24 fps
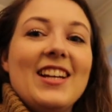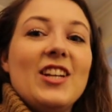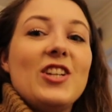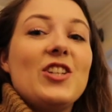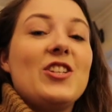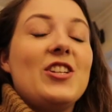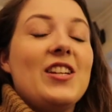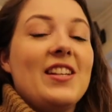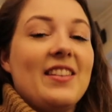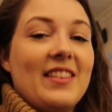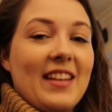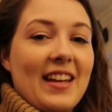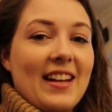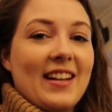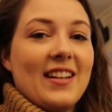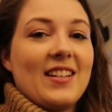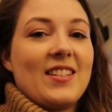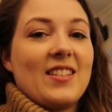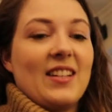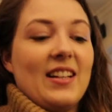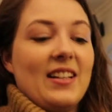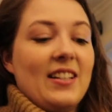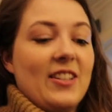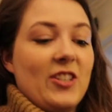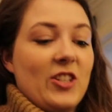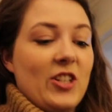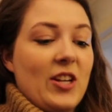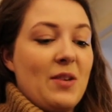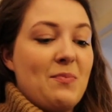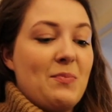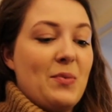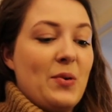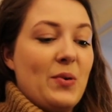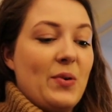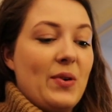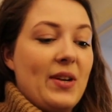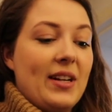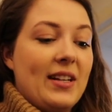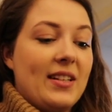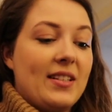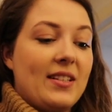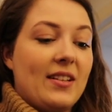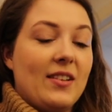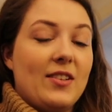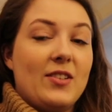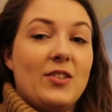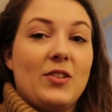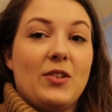She thinks I legit bought it.
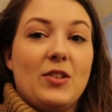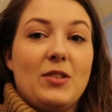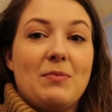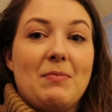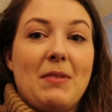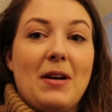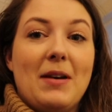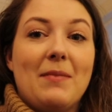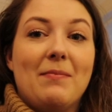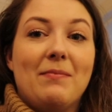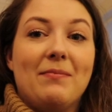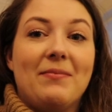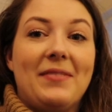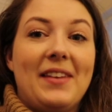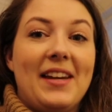So is mum.